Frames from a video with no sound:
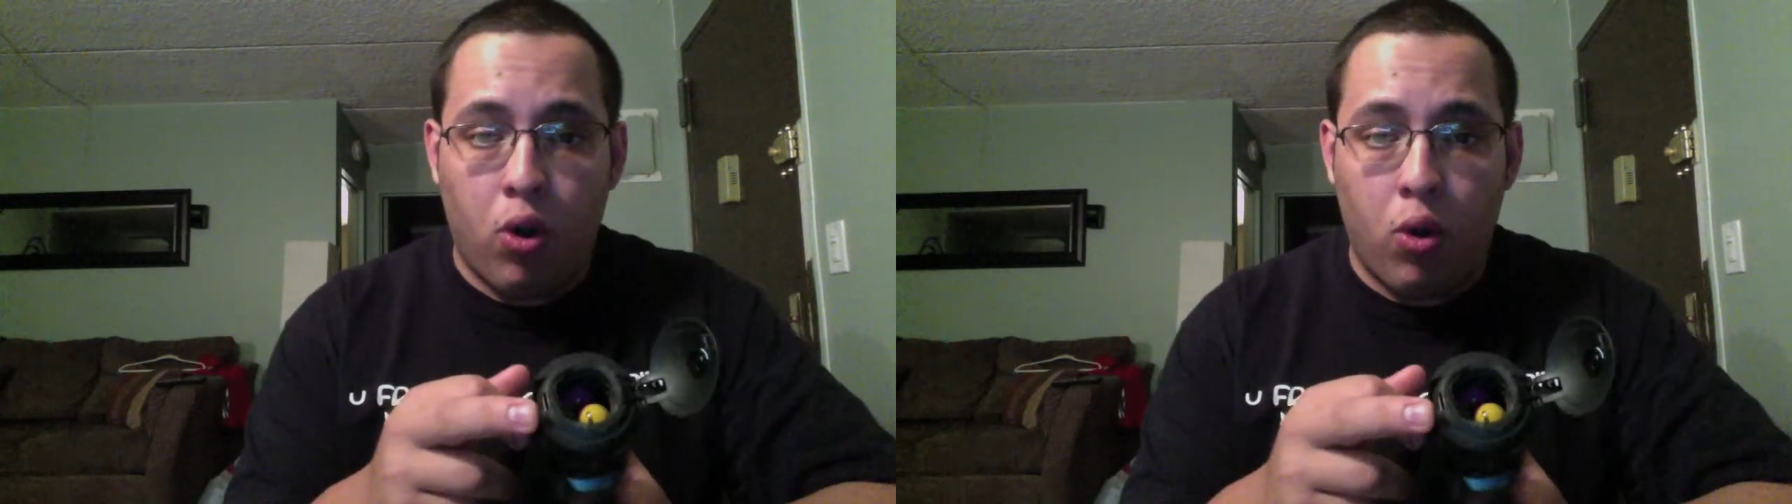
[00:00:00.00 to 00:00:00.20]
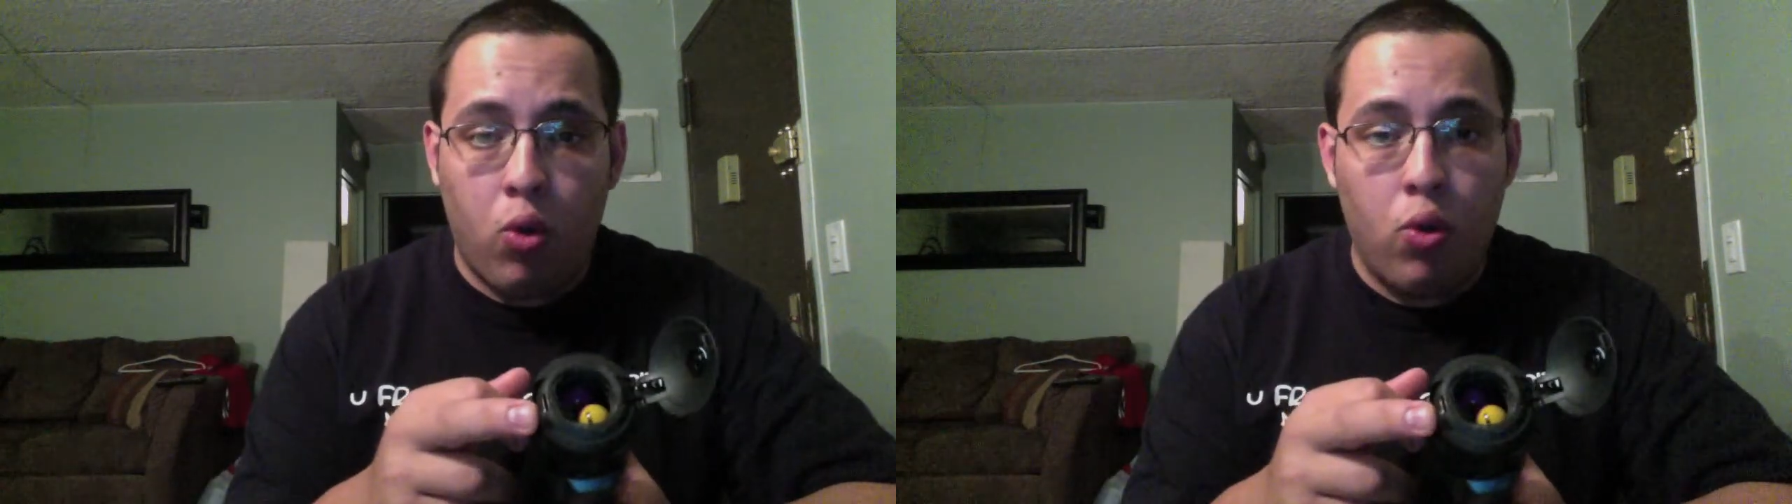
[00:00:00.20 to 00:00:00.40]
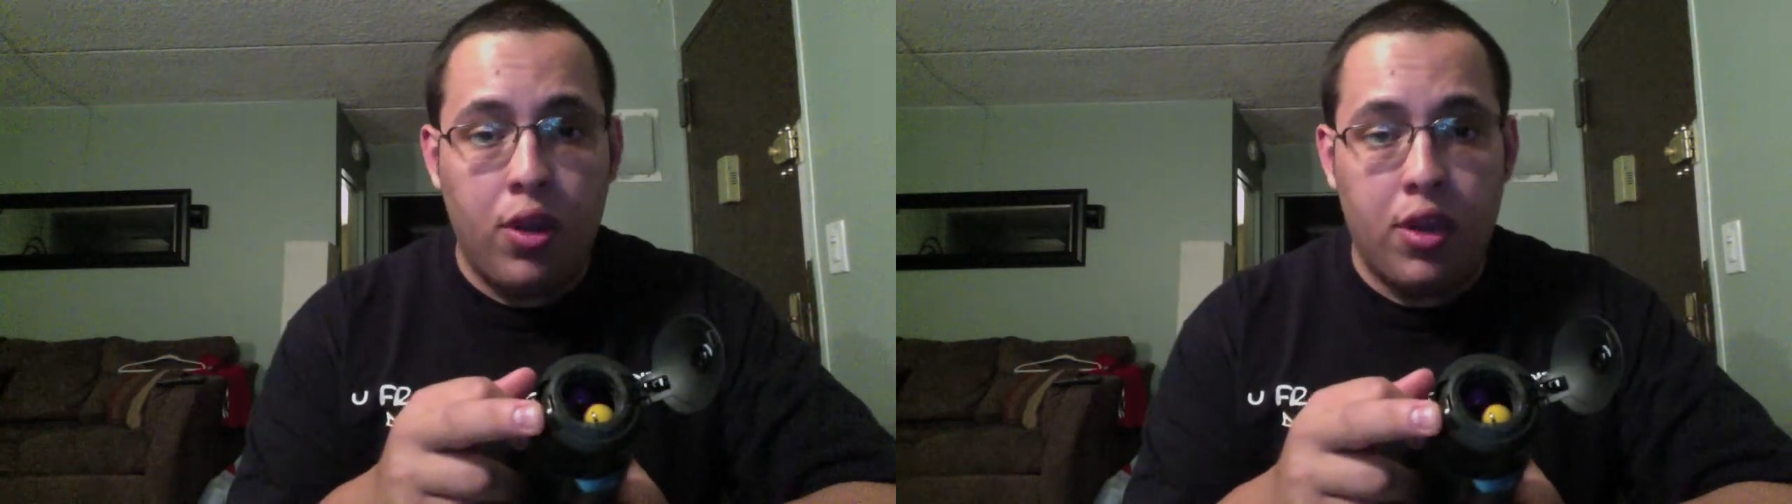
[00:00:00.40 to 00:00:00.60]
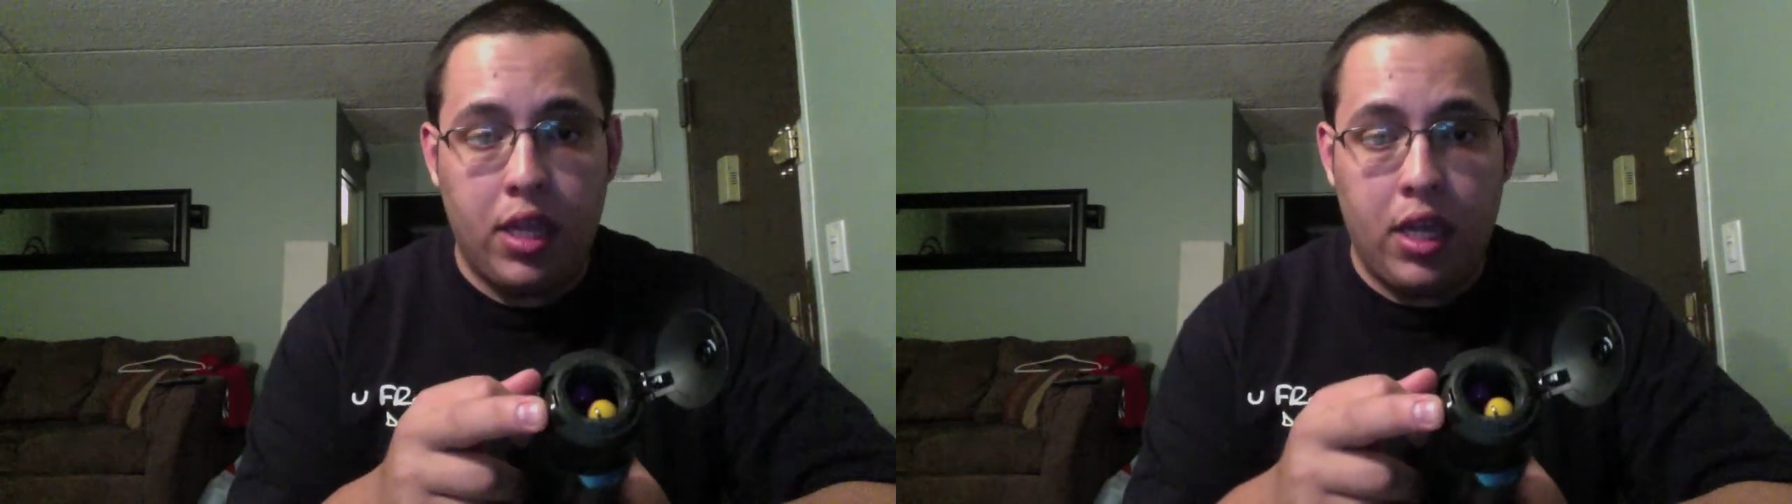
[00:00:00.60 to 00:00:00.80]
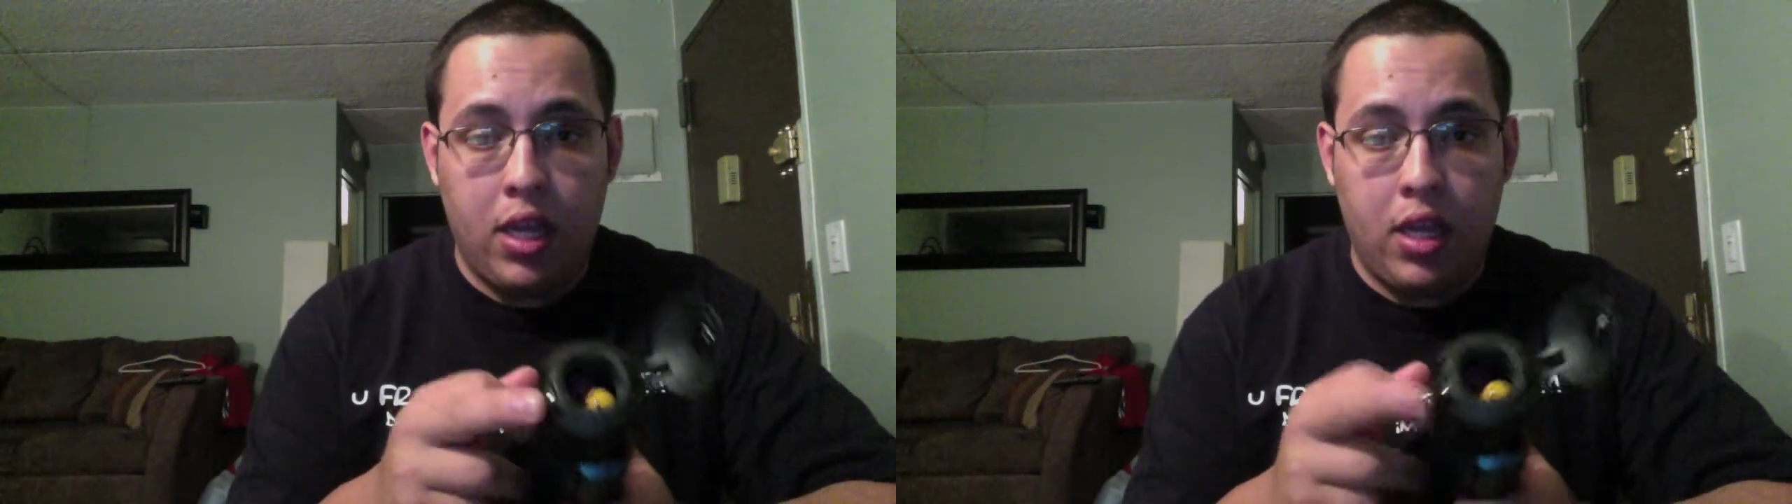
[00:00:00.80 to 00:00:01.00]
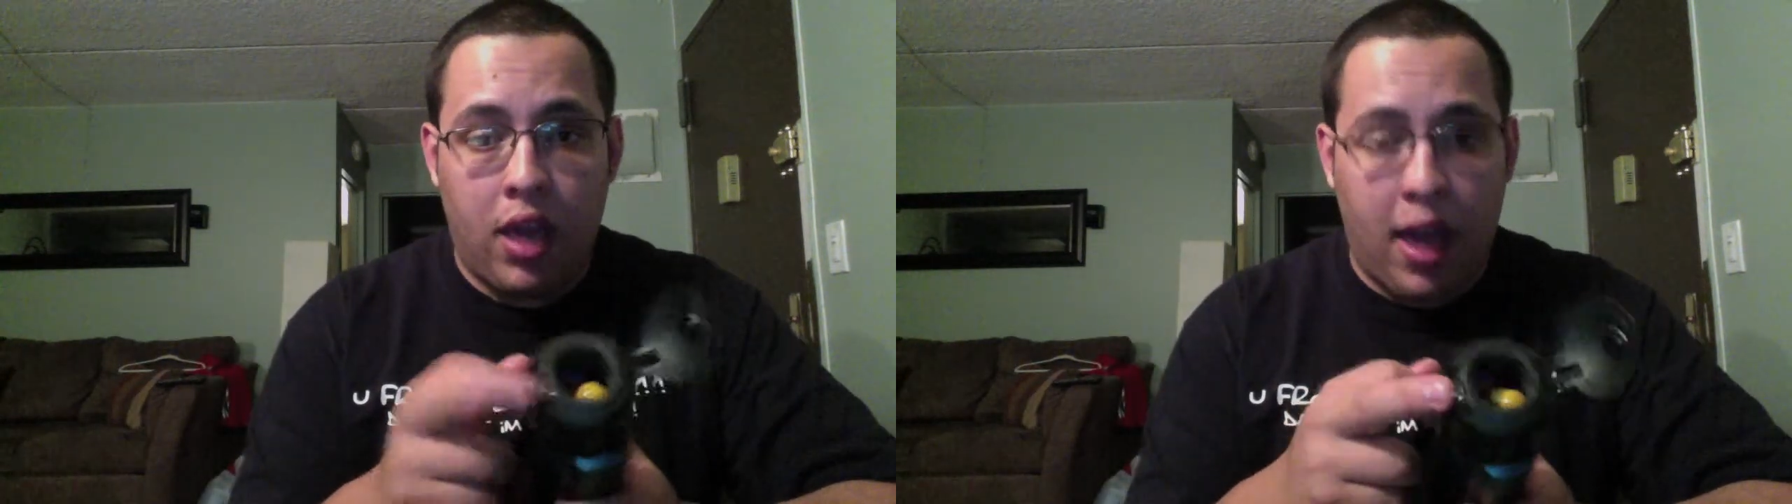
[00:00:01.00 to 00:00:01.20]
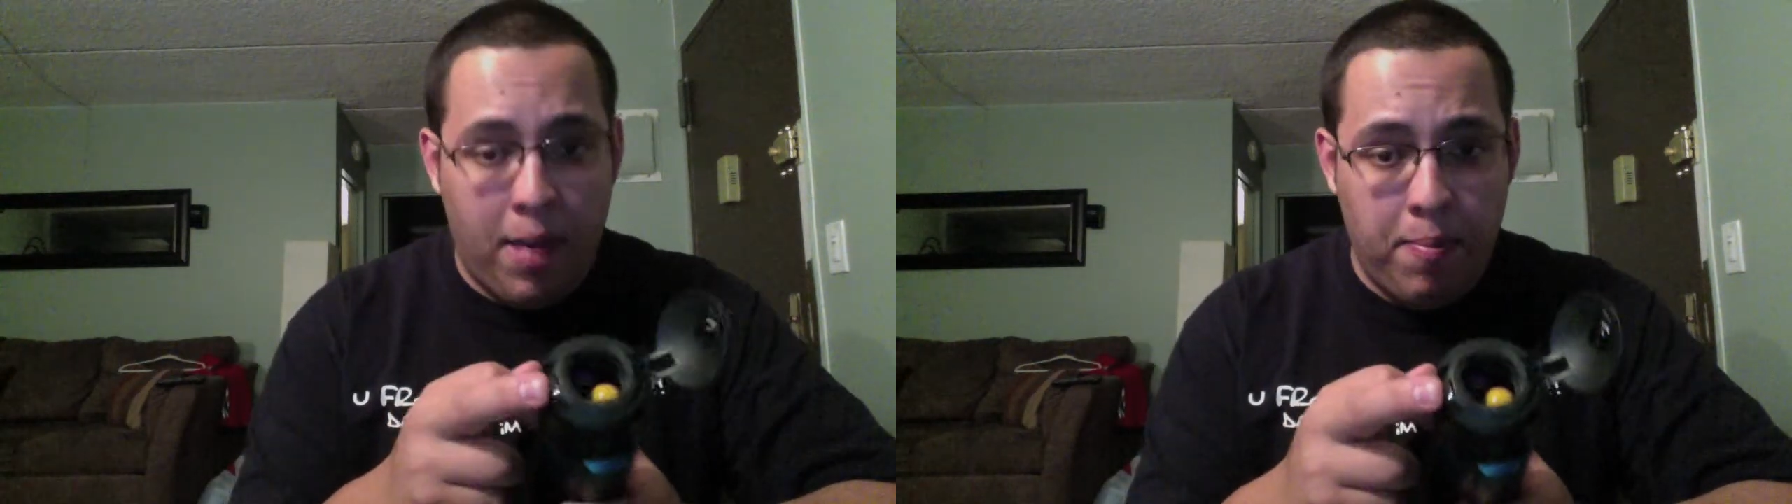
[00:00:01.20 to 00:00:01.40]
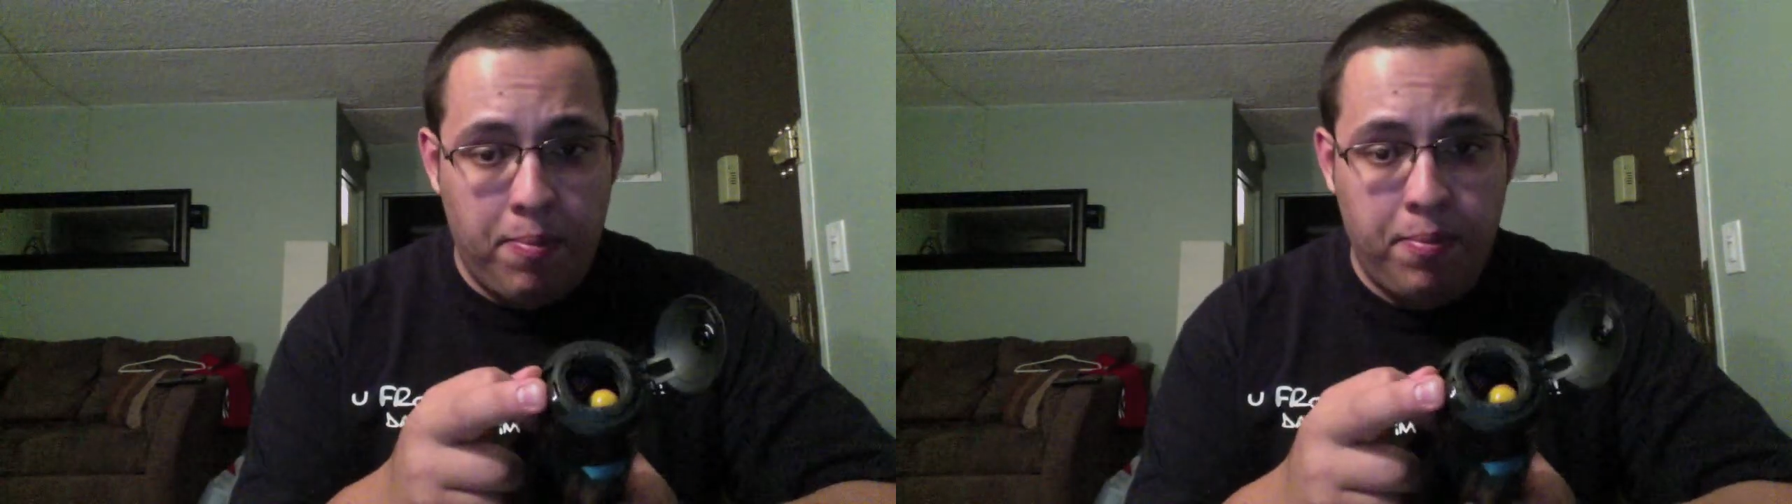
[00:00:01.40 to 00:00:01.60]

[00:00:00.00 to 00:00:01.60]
a hole in the cap,